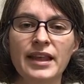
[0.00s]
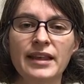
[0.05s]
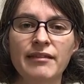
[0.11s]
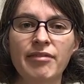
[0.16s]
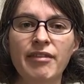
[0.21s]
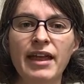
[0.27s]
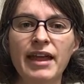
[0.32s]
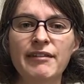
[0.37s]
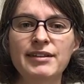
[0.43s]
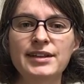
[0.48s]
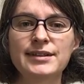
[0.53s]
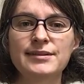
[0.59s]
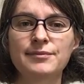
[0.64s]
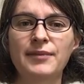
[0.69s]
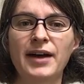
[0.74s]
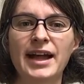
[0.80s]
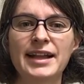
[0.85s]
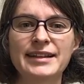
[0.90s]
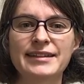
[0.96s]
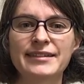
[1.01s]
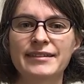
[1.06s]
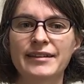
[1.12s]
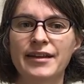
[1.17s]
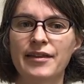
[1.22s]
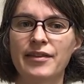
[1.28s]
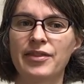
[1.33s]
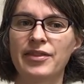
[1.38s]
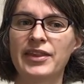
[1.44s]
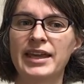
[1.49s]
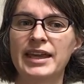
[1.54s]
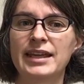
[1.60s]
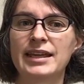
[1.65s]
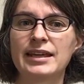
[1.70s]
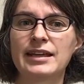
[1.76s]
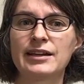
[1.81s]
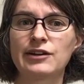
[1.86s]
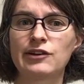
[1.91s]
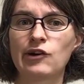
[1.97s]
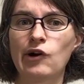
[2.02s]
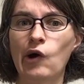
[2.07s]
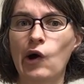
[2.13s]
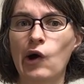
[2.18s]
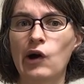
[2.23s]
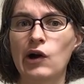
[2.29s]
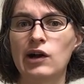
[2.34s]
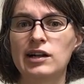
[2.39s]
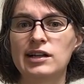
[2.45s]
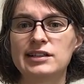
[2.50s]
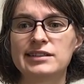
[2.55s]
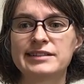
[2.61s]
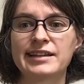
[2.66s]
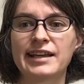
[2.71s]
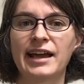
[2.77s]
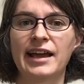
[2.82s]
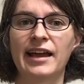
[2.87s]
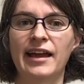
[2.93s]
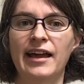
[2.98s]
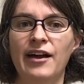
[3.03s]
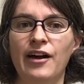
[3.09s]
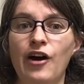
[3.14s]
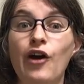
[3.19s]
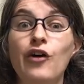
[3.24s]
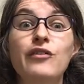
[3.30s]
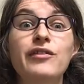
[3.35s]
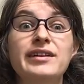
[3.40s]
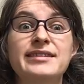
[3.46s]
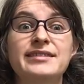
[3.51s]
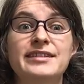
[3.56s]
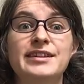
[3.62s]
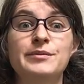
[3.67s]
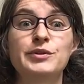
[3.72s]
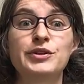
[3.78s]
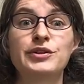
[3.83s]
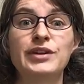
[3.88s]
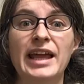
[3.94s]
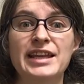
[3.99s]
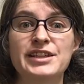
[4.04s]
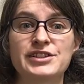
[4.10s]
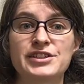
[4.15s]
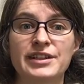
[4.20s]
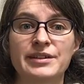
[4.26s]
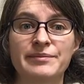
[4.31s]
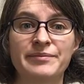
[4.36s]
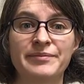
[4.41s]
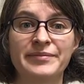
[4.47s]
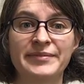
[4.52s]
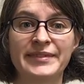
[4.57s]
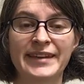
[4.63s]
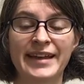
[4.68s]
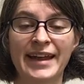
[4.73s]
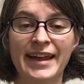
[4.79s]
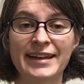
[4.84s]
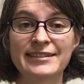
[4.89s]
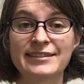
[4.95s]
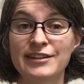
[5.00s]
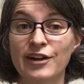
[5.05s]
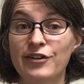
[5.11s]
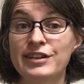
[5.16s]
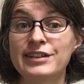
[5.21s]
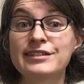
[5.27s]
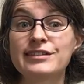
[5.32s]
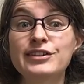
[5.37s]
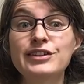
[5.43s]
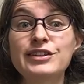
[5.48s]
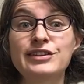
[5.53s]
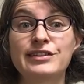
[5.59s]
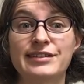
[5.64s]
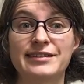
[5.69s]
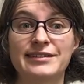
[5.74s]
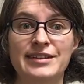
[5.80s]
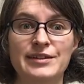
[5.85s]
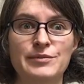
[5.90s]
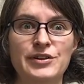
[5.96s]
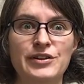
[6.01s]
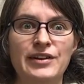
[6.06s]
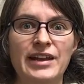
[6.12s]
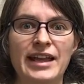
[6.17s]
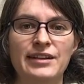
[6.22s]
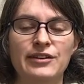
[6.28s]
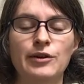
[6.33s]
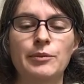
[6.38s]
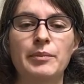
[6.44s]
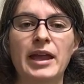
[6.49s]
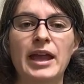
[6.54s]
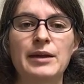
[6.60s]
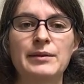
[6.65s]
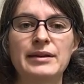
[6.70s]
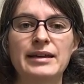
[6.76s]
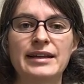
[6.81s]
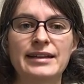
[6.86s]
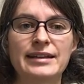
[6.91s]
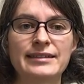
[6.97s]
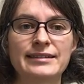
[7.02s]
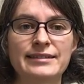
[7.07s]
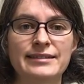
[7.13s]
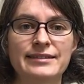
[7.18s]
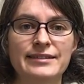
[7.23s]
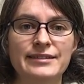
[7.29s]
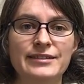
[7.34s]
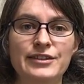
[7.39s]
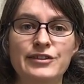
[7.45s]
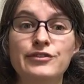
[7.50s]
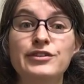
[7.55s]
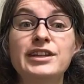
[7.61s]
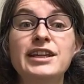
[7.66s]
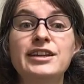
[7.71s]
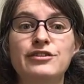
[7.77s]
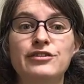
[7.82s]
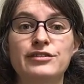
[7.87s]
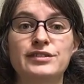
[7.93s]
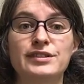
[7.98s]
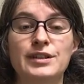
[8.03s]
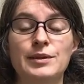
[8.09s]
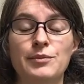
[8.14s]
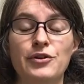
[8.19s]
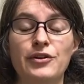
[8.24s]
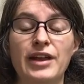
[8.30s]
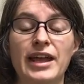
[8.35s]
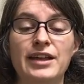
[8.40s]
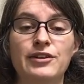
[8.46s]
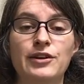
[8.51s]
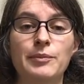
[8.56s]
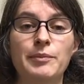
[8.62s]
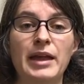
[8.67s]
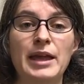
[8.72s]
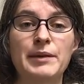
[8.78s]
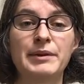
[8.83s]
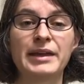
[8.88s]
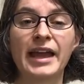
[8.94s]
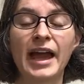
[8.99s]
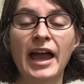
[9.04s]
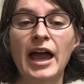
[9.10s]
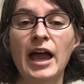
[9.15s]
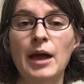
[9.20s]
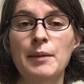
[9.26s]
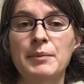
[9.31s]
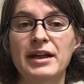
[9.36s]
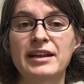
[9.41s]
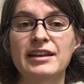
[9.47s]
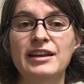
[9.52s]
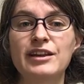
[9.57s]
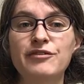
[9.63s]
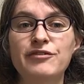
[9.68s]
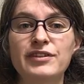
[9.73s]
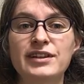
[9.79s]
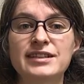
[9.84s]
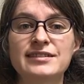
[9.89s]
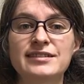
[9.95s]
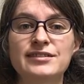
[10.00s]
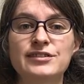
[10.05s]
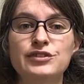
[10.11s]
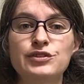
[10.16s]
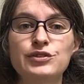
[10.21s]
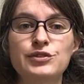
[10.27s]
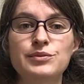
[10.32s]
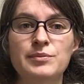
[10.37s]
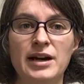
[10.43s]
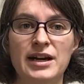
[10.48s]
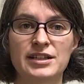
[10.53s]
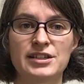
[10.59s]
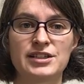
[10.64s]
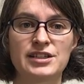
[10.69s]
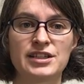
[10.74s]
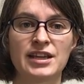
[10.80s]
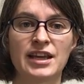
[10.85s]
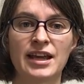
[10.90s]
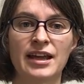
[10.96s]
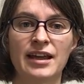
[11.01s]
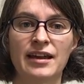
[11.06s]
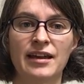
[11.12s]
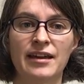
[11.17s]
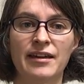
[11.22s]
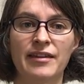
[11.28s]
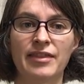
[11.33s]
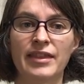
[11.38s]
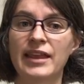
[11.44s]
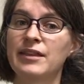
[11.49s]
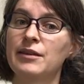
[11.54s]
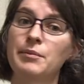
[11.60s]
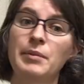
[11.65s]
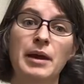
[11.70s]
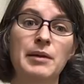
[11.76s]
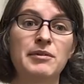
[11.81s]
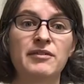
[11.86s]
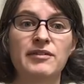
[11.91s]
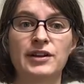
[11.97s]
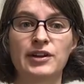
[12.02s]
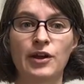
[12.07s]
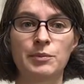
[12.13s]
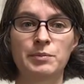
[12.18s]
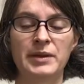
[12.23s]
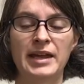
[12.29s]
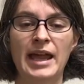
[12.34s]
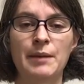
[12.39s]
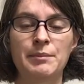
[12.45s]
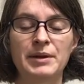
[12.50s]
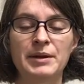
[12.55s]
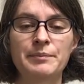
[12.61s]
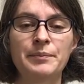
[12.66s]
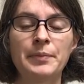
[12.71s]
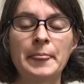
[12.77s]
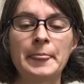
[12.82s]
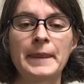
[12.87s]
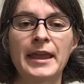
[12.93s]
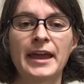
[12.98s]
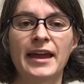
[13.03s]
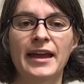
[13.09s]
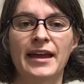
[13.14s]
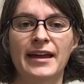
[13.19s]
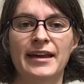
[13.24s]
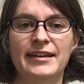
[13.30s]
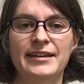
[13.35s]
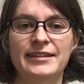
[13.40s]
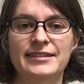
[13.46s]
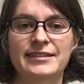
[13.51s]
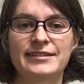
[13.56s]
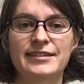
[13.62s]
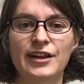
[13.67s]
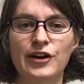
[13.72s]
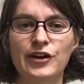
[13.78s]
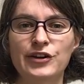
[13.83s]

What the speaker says: There is one thing called overstimulation. So it's good to stimulate your baby. You need to stimulate your baby. But if it's too much, then the baby will not be happy. So